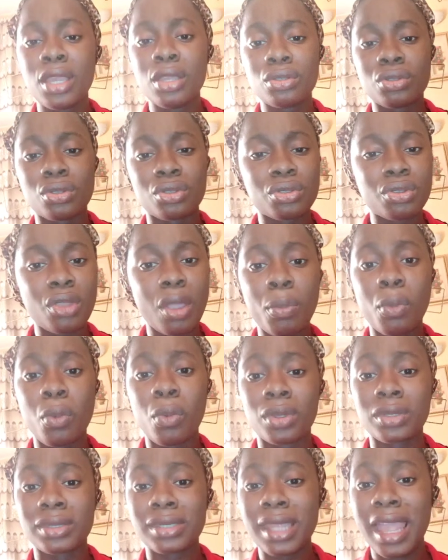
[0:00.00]
to stop
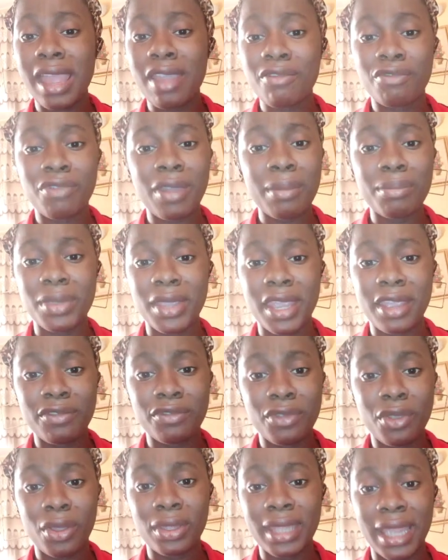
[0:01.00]
whatever
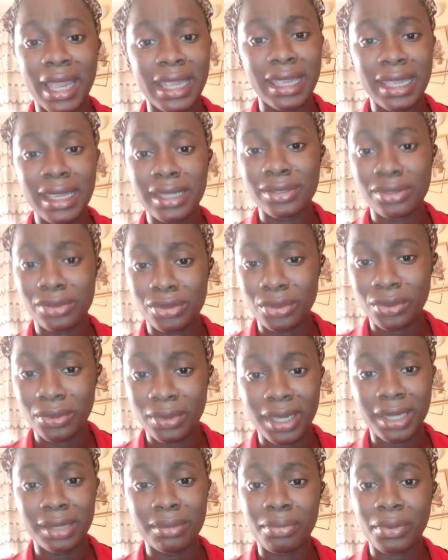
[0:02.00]
behavior that he is
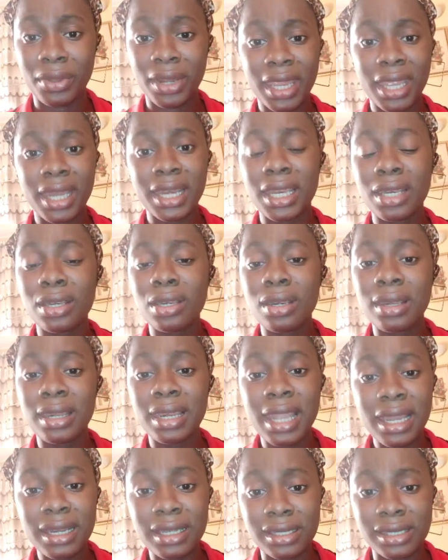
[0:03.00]
doing, bringing in
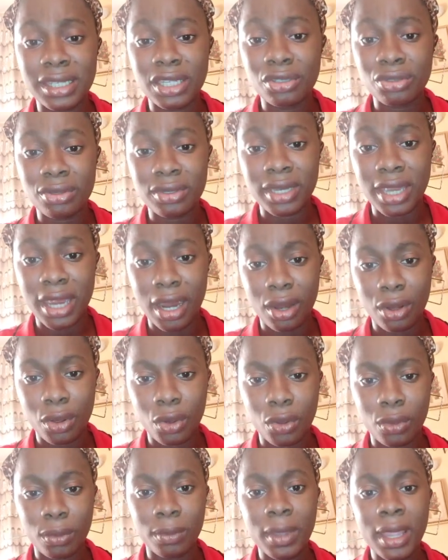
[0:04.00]
ladies into their
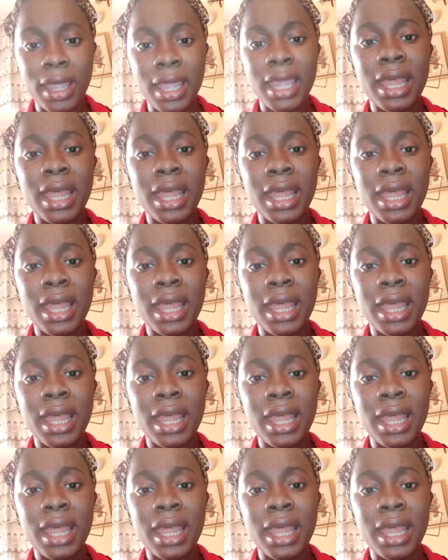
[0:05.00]
home.